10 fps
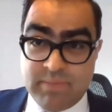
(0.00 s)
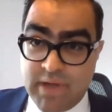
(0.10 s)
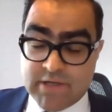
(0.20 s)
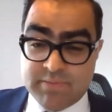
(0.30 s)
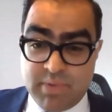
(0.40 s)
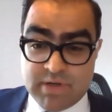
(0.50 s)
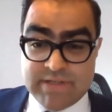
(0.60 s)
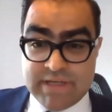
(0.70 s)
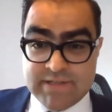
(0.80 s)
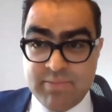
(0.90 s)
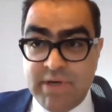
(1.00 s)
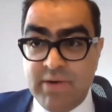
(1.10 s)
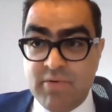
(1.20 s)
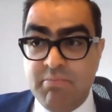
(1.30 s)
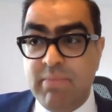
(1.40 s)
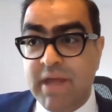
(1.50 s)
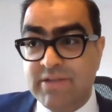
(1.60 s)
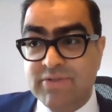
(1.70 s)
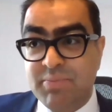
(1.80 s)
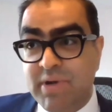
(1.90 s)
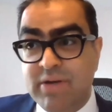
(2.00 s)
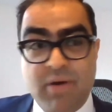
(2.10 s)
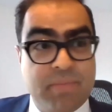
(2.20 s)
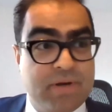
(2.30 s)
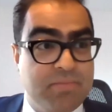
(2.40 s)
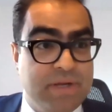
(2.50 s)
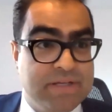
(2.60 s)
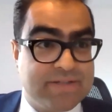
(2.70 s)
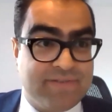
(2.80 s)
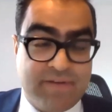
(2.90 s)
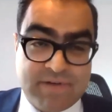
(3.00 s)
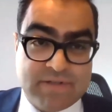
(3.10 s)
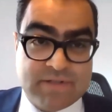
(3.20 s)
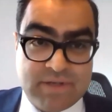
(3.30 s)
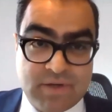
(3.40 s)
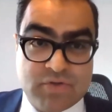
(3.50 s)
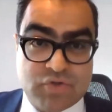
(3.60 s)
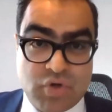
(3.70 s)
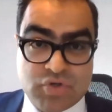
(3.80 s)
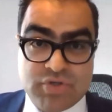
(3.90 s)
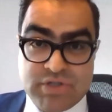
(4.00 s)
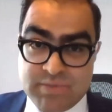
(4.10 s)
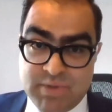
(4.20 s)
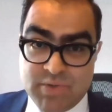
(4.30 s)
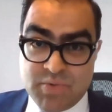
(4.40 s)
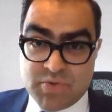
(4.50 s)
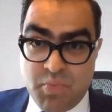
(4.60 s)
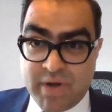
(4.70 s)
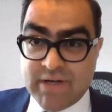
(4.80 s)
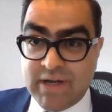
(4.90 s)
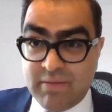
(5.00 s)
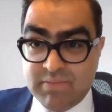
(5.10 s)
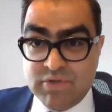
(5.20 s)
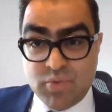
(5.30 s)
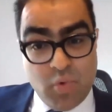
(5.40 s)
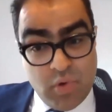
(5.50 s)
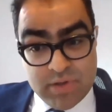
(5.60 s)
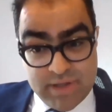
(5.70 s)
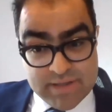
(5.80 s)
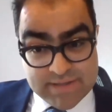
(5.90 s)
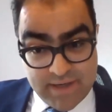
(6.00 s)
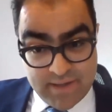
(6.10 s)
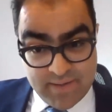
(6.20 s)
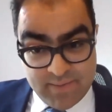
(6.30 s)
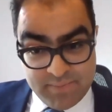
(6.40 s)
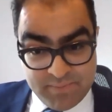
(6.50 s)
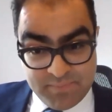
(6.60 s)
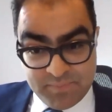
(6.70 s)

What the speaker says: Expert testimony remains the predominant means of evidence in a construction dispute when it comes to all things technical.